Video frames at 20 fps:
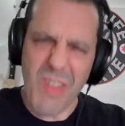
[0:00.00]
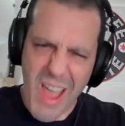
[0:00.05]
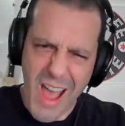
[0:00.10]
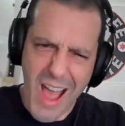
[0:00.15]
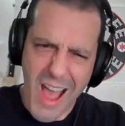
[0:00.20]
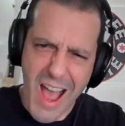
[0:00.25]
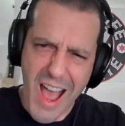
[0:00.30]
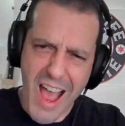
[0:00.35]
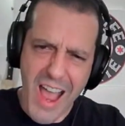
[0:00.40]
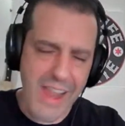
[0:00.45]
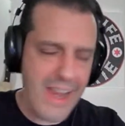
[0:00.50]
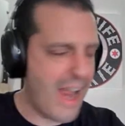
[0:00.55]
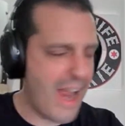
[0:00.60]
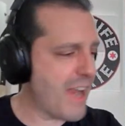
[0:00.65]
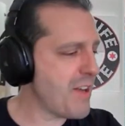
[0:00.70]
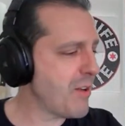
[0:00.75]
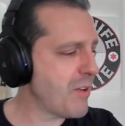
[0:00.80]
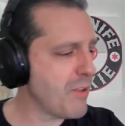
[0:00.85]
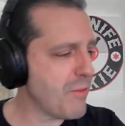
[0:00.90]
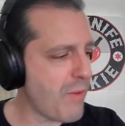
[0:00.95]
Yay!
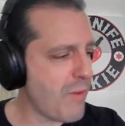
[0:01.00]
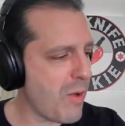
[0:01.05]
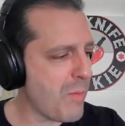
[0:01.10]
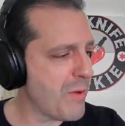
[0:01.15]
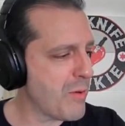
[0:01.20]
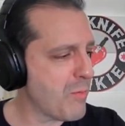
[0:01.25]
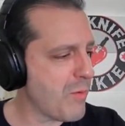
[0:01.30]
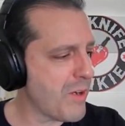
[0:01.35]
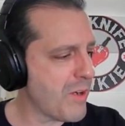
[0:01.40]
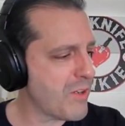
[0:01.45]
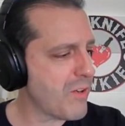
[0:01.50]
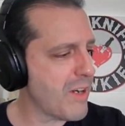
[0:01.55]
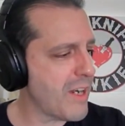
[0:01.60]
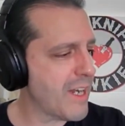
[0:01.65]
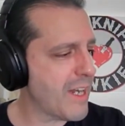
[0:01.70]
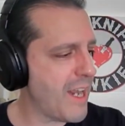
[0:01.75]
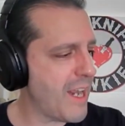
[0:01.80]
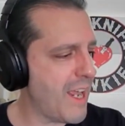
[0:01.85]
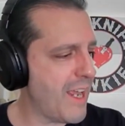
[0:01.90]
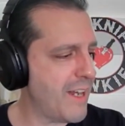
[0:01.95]
I know you've all been
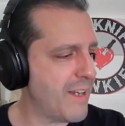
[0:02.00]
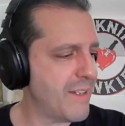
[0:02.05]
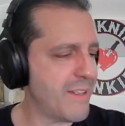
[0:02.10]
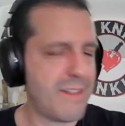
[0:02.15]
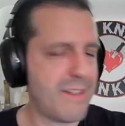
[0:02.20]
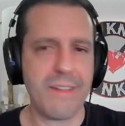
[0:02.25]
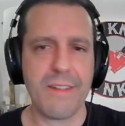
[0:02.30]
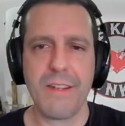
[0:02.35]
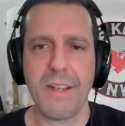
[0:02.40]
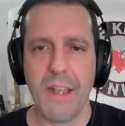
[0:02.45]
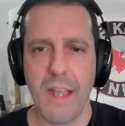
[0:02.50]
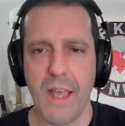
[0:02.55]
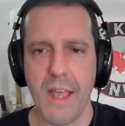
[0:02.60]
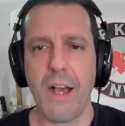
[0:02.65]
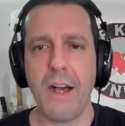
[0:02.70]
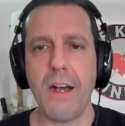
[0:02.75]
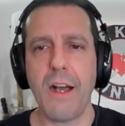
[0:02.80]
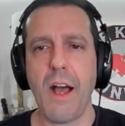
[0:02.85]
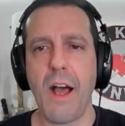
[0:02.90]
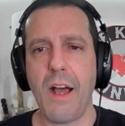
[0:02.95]
wondering, and
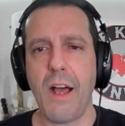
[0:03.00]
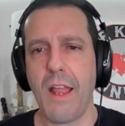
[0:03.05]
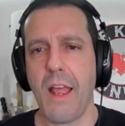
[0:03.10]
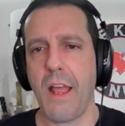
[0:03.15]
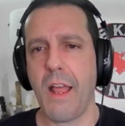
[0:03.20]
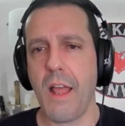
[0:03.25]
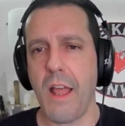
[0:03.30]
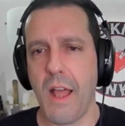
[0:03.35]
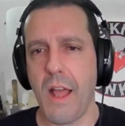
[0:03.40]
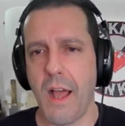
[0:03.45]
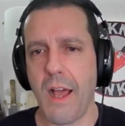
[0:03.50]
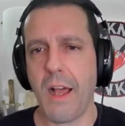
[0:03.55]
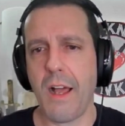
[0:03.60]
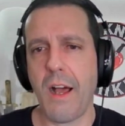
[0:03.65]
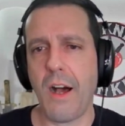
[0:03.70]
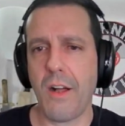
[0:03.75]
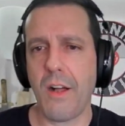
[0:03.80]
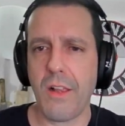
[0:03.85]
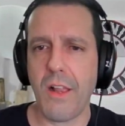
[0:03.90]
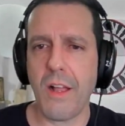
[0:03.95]
uh,
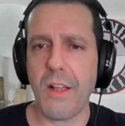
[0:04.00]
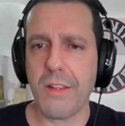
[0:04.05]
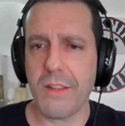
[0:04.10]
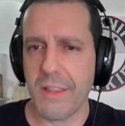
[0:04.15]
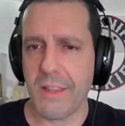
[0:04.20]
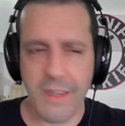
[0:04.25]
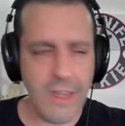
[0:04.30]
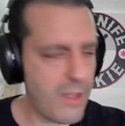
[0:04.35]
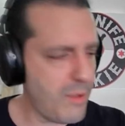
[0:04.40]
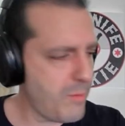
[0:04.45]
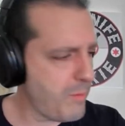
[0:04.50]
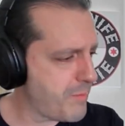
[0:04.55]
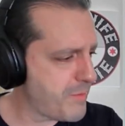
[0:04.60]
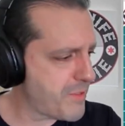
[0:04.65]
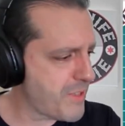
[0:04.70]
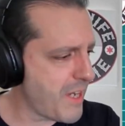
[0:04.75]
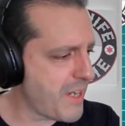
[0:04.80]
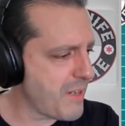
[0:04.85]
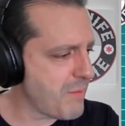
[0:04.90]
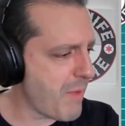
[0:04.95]
I, I'll, I'll, I'll
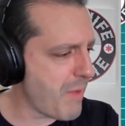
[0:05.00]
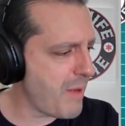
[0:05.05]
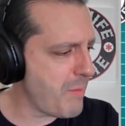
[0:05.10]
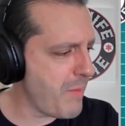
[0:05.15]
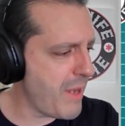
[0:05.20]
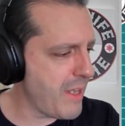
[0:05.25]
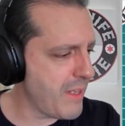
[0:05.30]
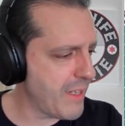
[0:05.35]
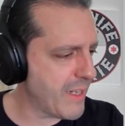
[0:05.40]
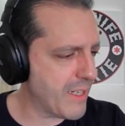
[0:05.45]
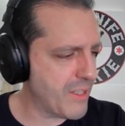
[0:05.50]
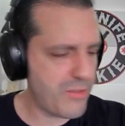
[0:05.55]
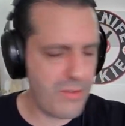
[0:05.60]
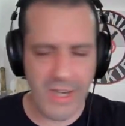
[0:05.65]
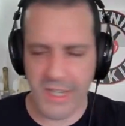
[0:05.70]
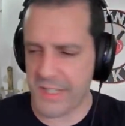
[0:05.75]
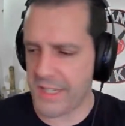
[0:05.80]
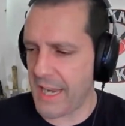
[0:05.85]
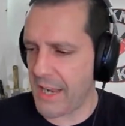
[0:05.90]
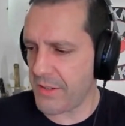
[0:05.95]
send my mailing
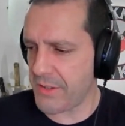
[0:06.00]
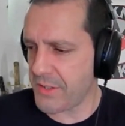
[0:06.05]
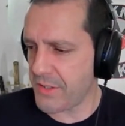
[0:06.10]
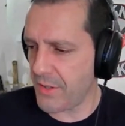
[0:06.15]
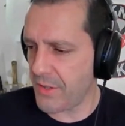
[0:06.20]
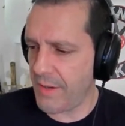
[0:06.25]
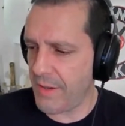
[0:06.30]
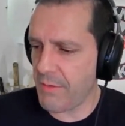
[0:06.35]
address out so